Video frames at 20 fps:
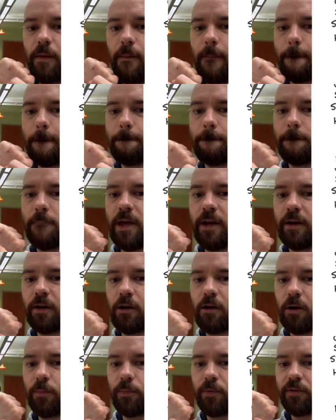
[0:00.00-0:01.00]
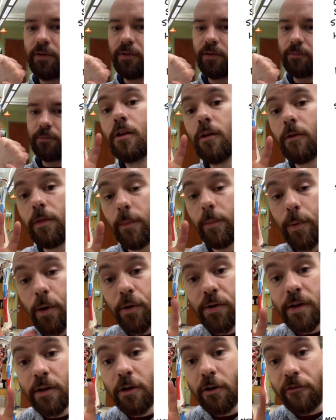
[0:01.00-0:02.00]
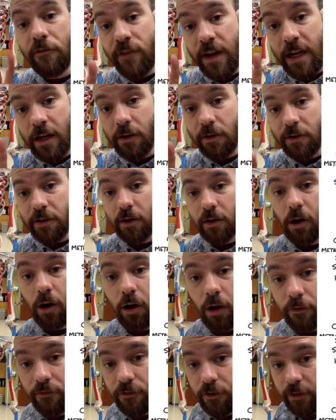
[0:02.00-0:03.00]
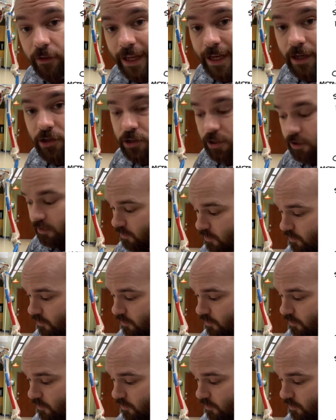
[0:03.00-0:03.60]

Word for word: metacarpals. Your, the bones in your fingers are called phalanges.